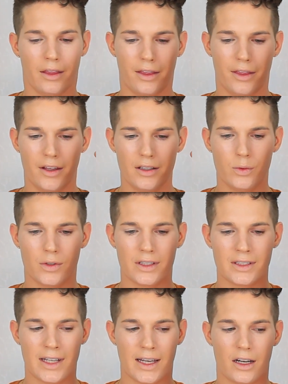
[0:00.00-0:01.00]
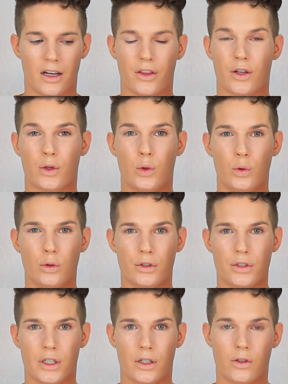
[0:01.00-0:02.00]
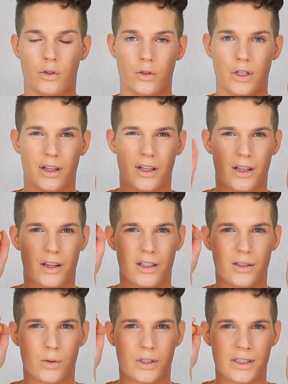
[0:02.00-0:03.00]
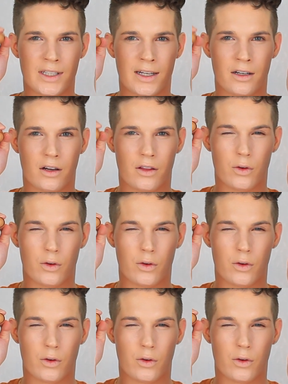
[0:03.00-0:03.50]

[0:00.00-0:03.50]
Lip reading: This one's kind of on the cooler tone, and then this one's kind of on